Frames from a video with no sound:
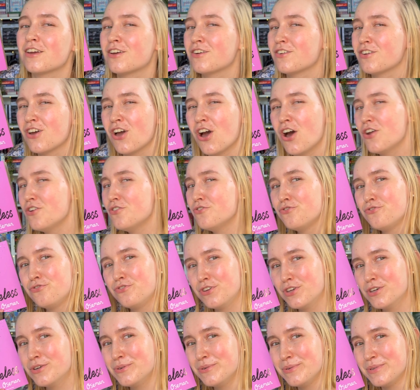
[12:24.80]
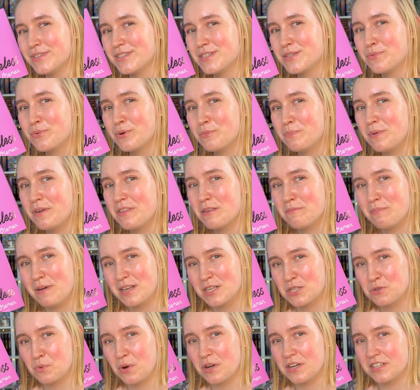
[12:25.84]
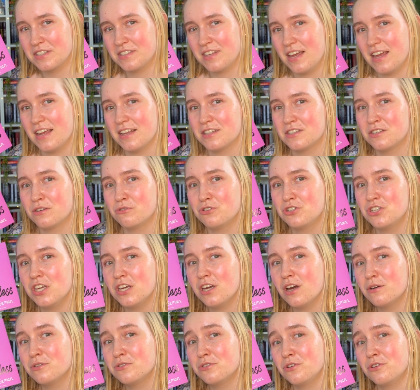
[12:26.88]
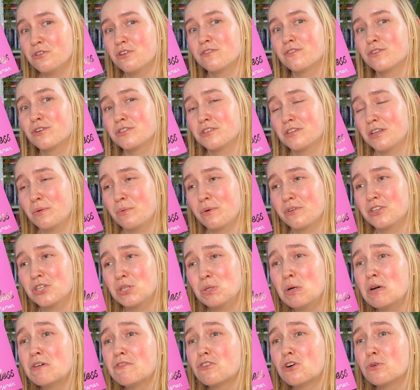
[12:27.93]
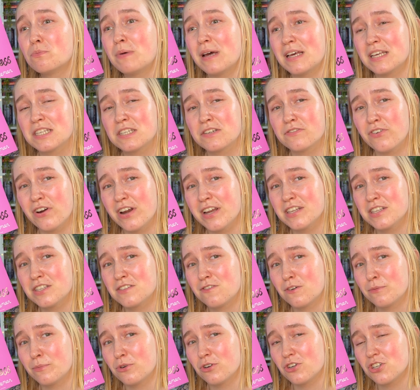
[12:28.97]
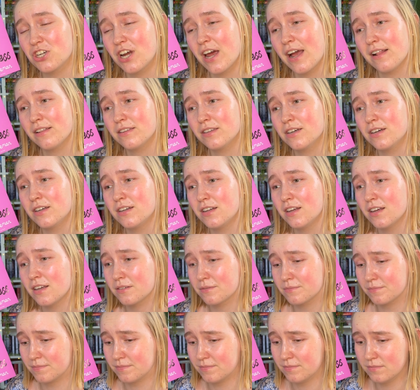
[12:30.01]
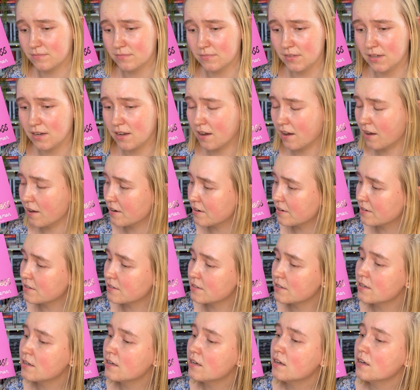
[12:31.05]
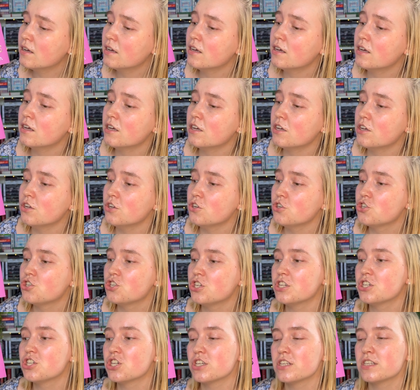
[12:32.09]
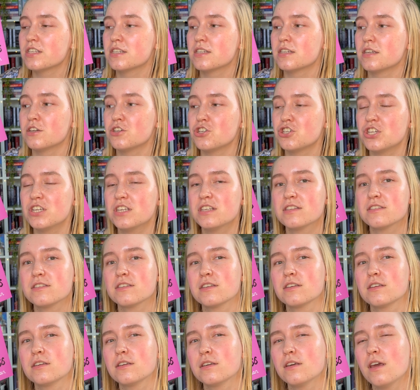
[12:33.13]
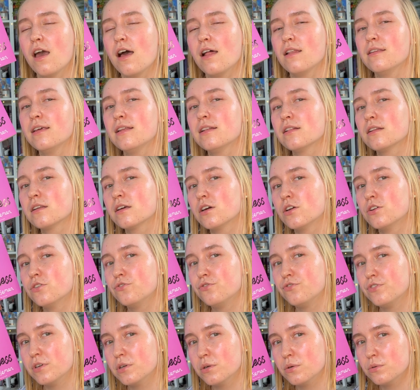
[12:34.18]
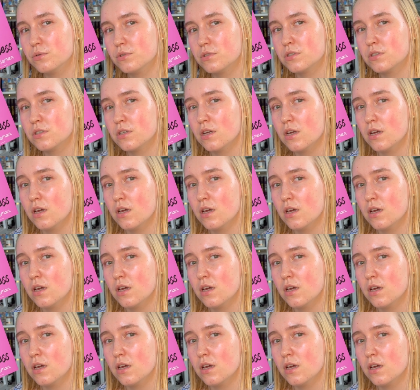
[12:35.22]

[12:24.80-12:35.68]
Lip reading: confused, would be the best way to say it. So she goes to university with two of her best friends from her childhood, and she's a little confused